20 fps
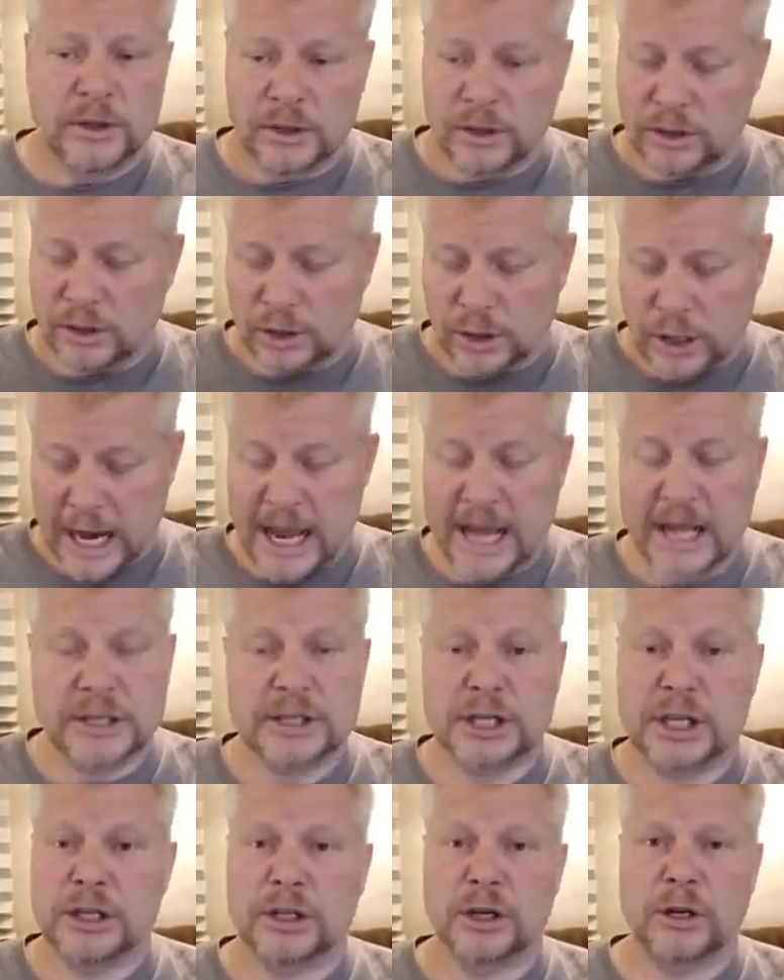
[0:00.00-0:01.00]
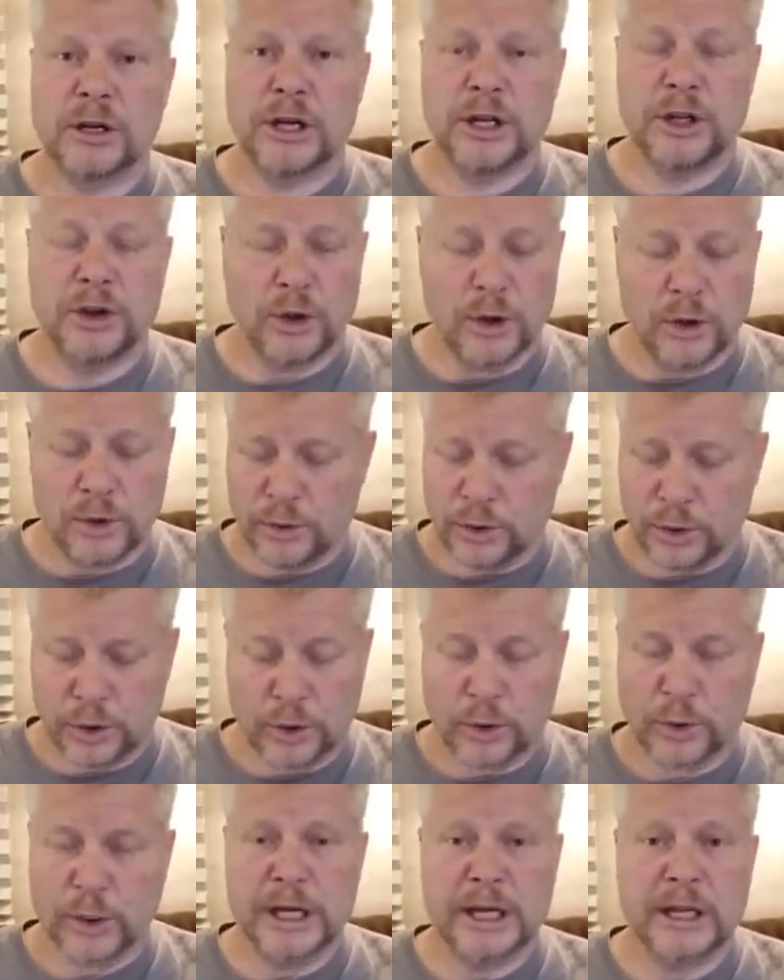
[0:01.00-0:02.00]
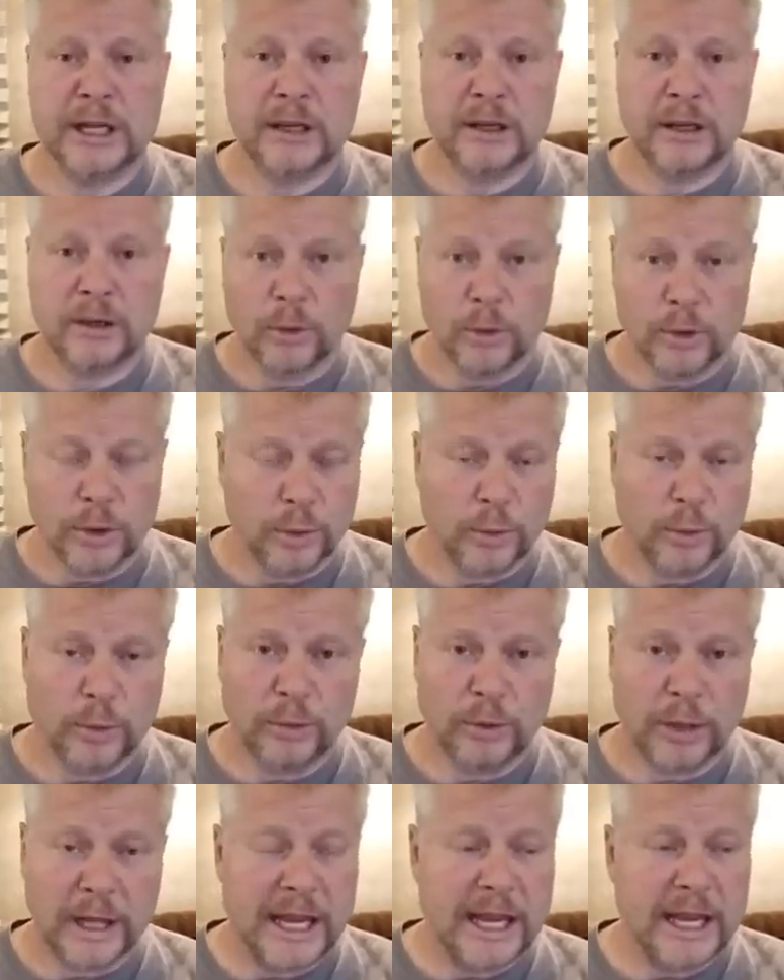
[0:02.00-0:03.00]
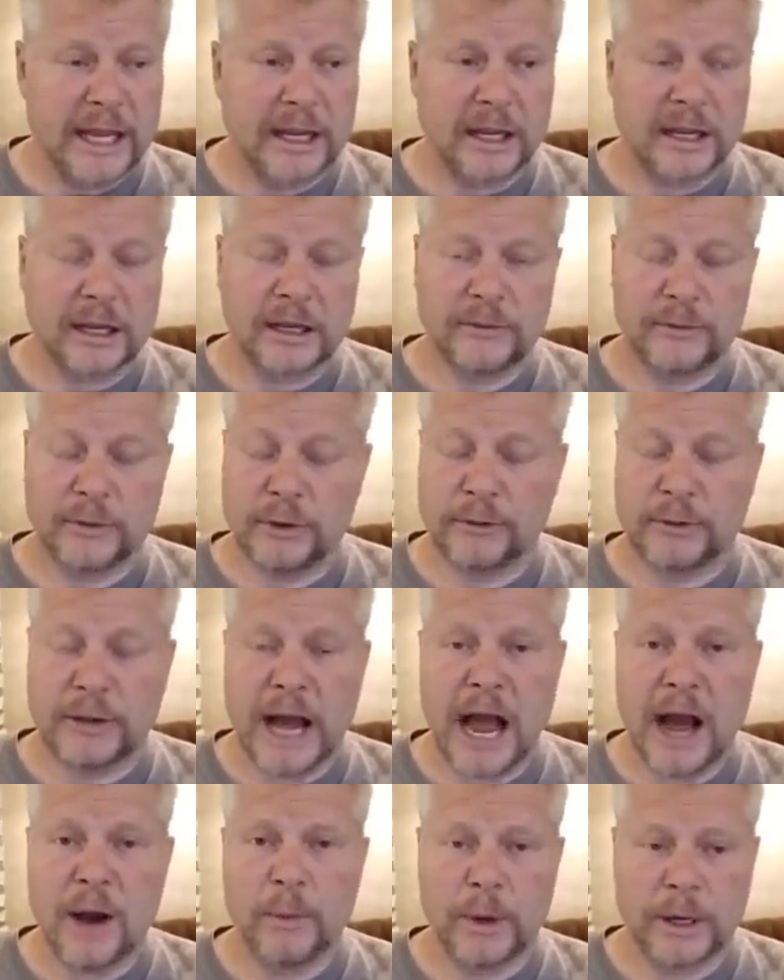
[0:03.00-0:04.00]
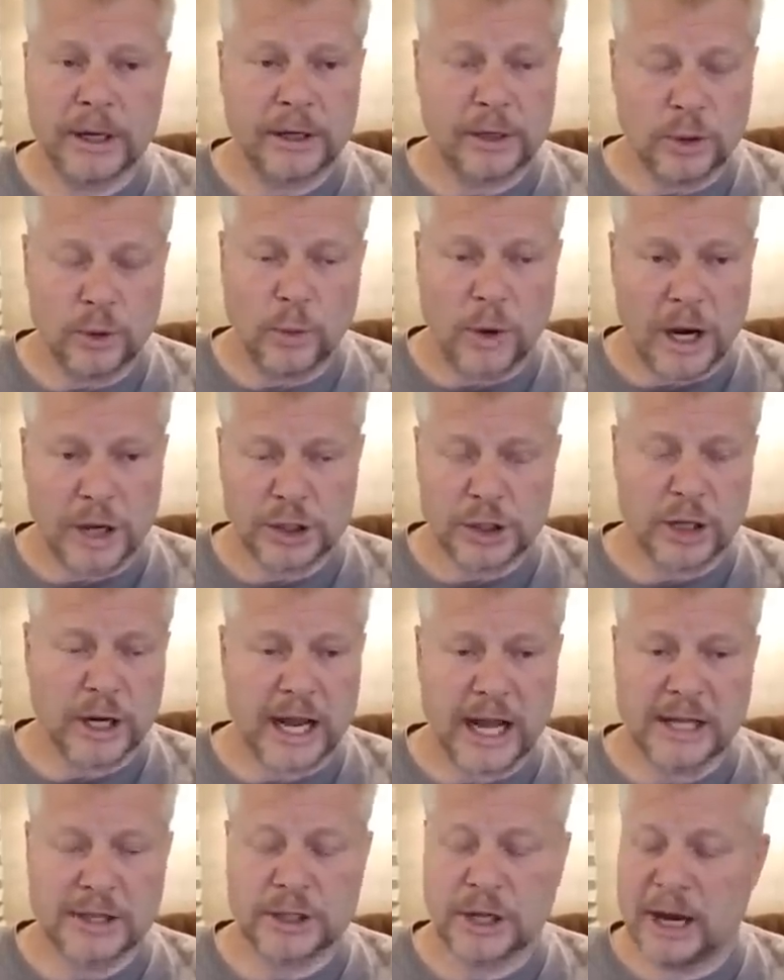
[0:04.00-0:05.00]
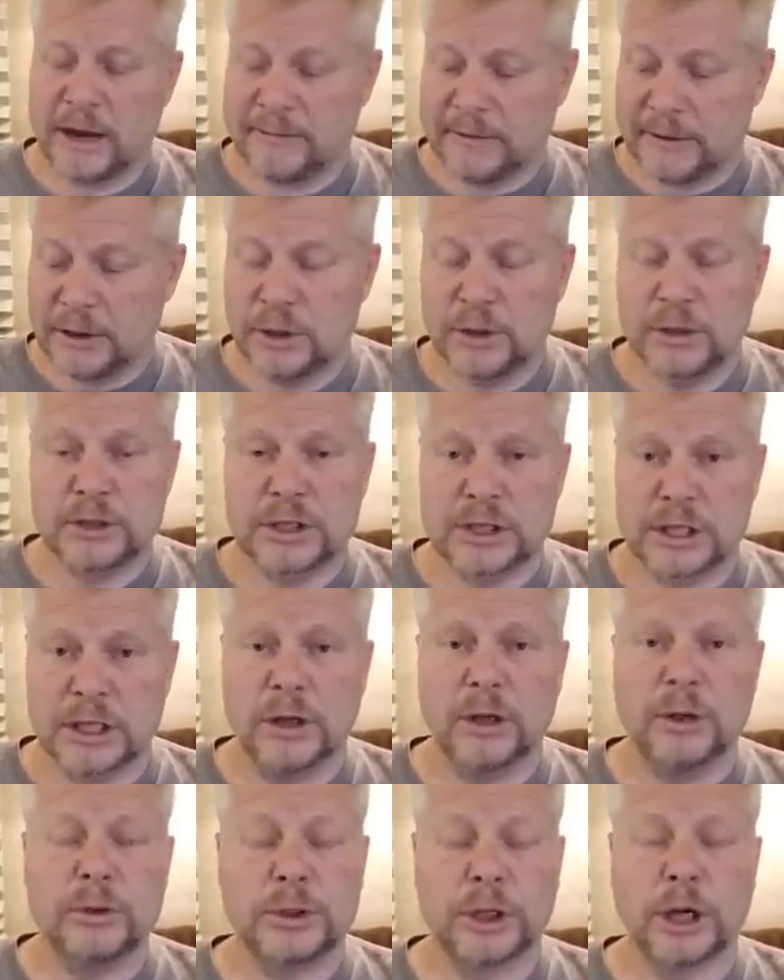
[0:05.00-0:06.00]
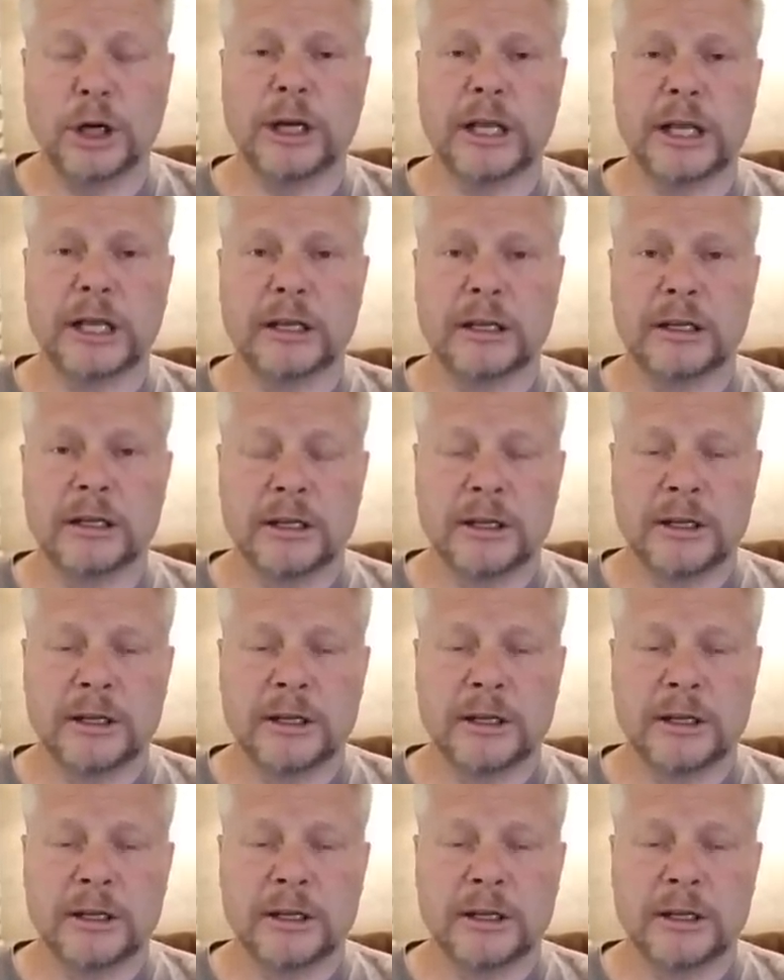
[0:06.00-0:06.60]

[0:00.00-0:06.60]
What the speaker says: Your hands get dirty, you go to the creek or the lake if you've got one, and you wash your hands off, and they're still dirty.